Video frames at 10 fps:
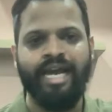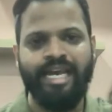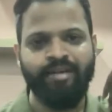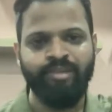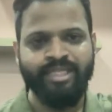
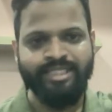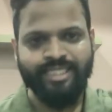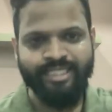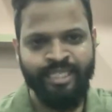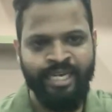highlight my
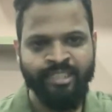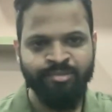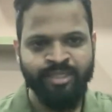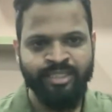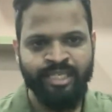CTA
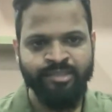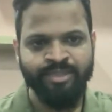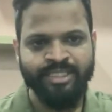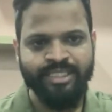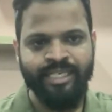as
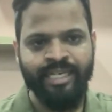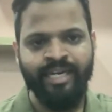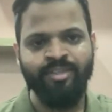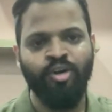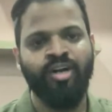much as I
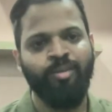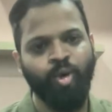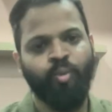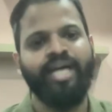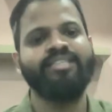can, talk
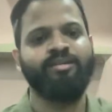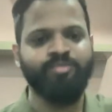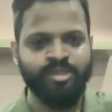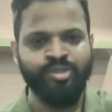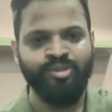about why
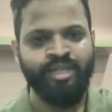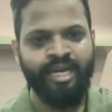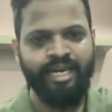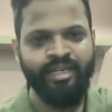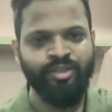someone should
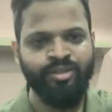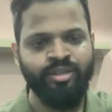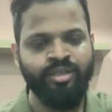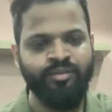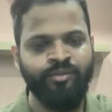highlight
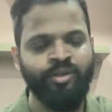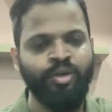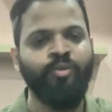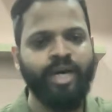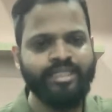
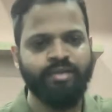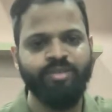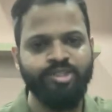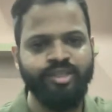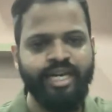why
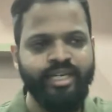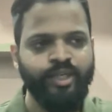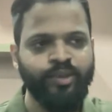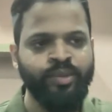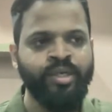someone should get
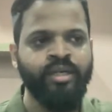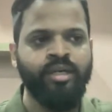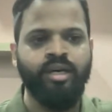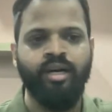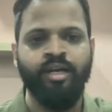into
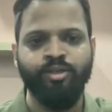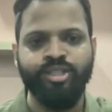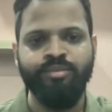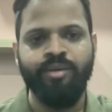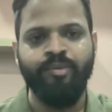
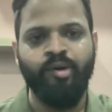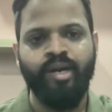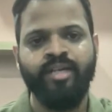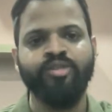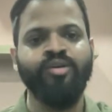using my
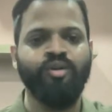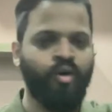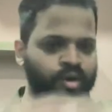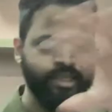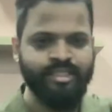product. So
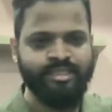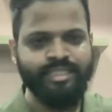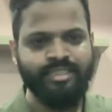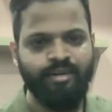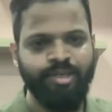all these
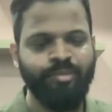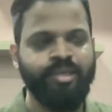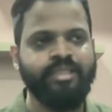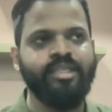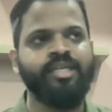things come into
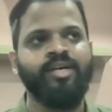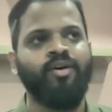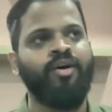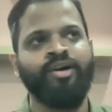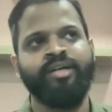place.
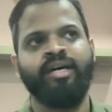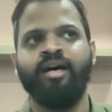Or